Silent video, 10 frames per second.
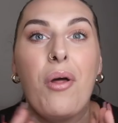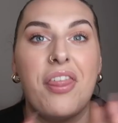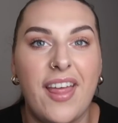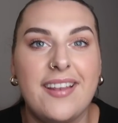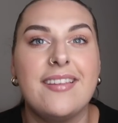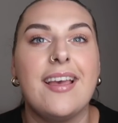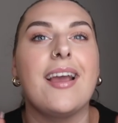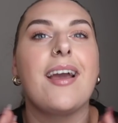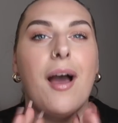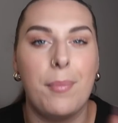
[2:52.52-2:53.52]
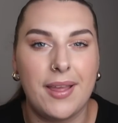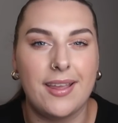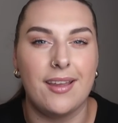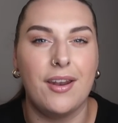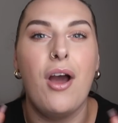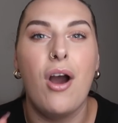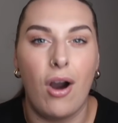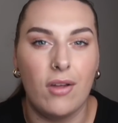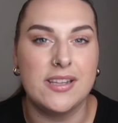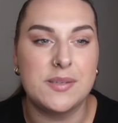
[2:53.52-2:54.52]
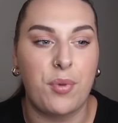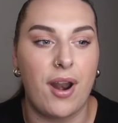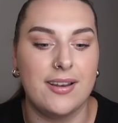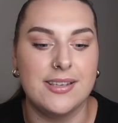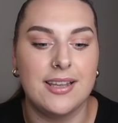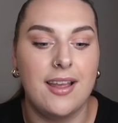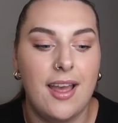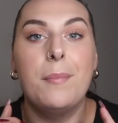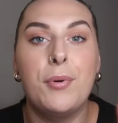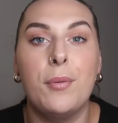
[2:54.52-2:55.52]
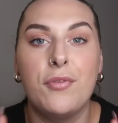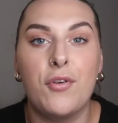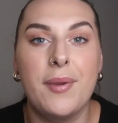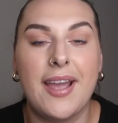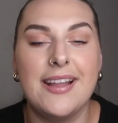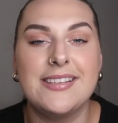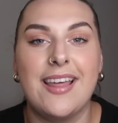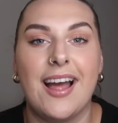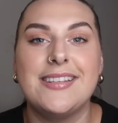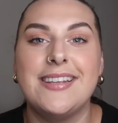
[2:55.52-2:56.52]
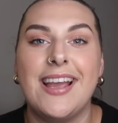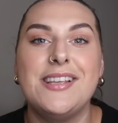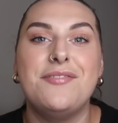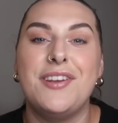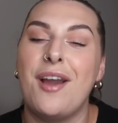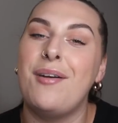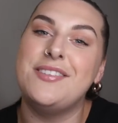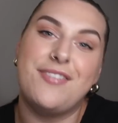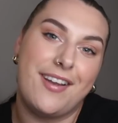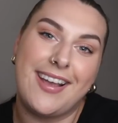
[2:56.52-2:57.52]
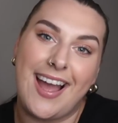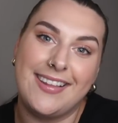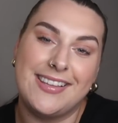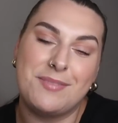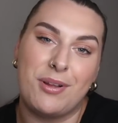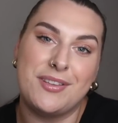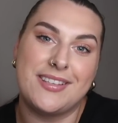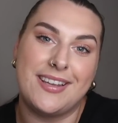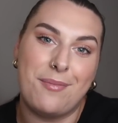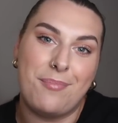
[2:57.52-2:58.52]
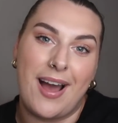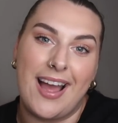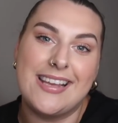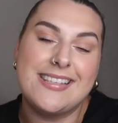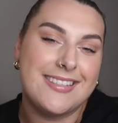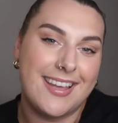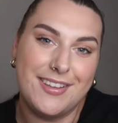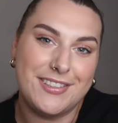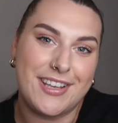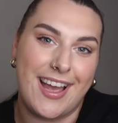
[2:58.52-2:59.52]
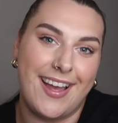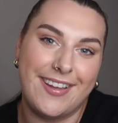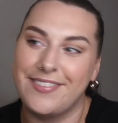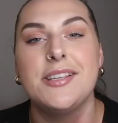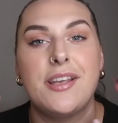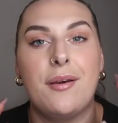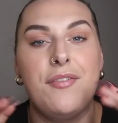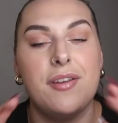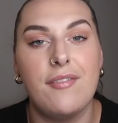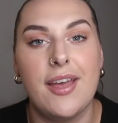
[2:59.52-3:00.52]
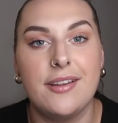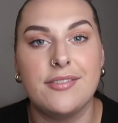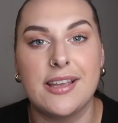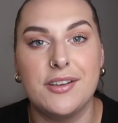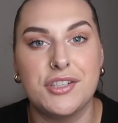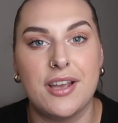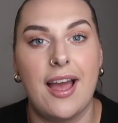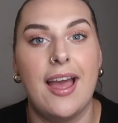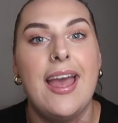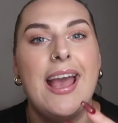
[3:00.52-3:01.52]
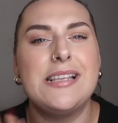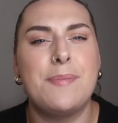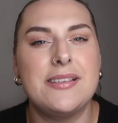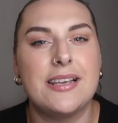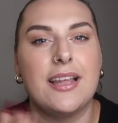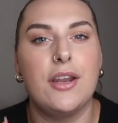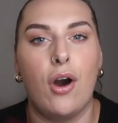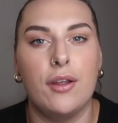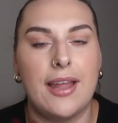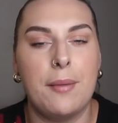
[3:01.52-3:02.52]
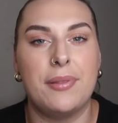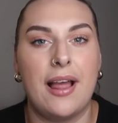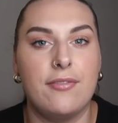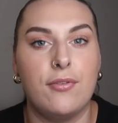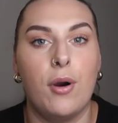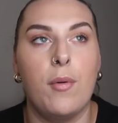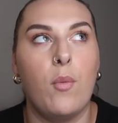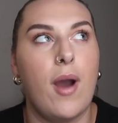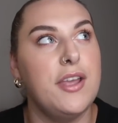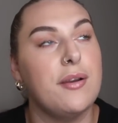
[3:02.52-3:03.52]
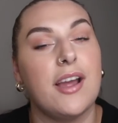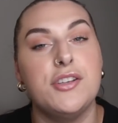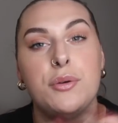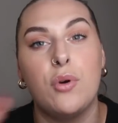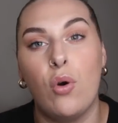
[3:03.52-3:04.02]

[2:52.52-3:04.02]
authentic opinion on this brand. But before we get into that, today's video is very kindly sponsored by Skillshare. So if you've never heard of Skillshare, it's basically an online platform where you can do